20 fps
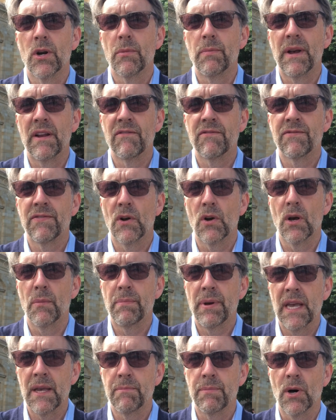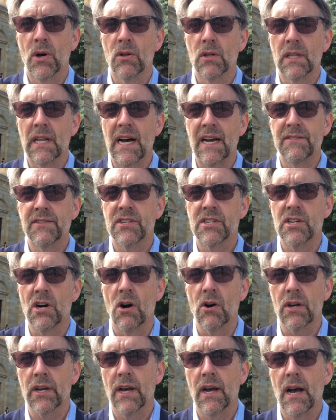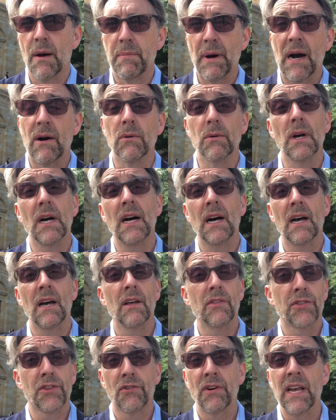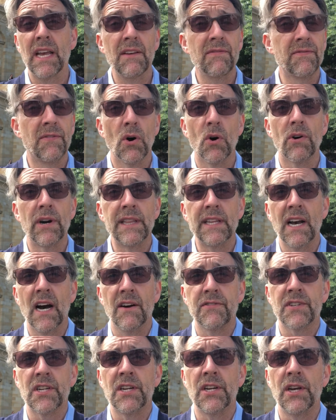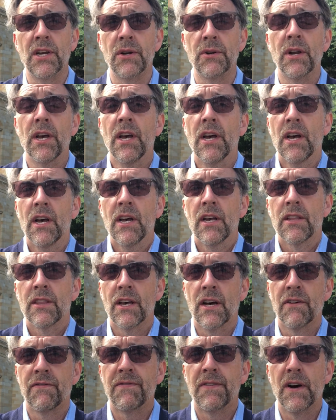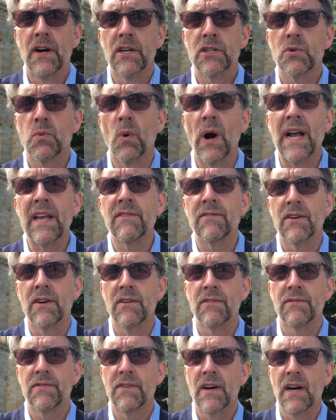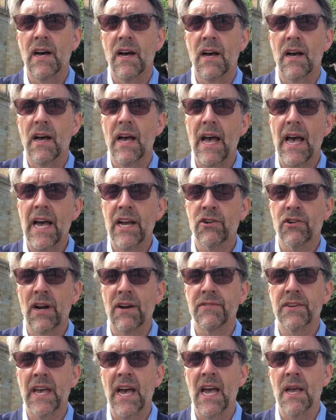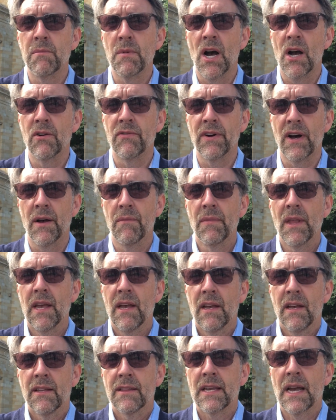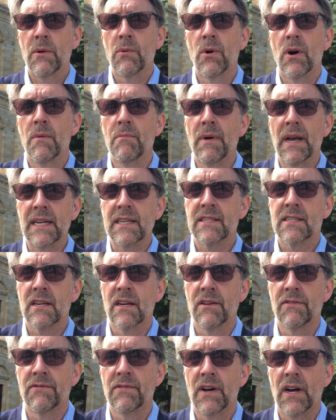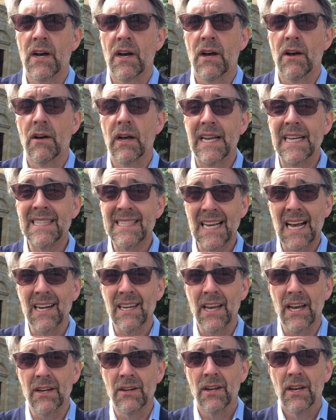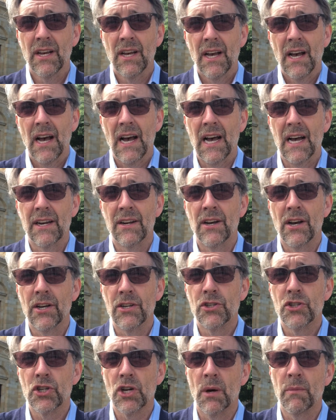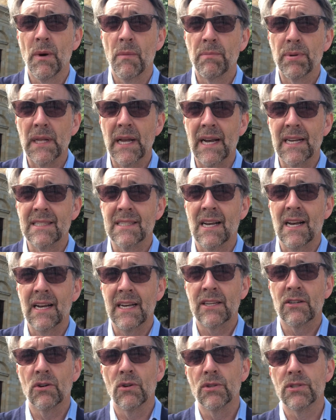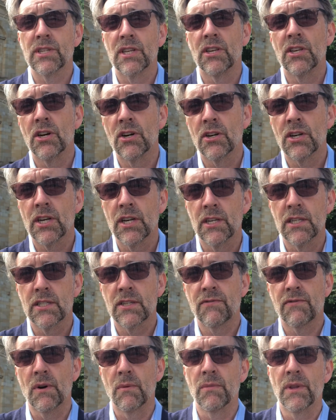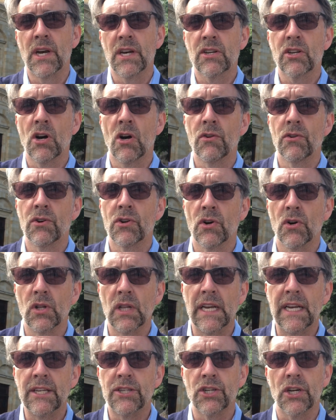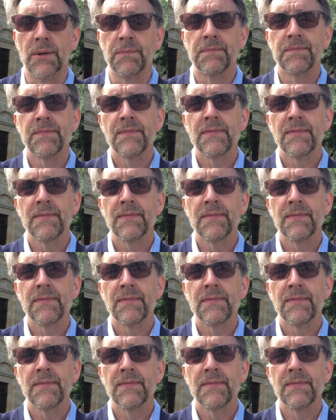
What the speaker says: have been full of people, livestock. About 3-4 in the afternoon, the first wave of aircraft came over. They were a mix of Italian and German planes, Heikels and Junkers from the Condor Legion.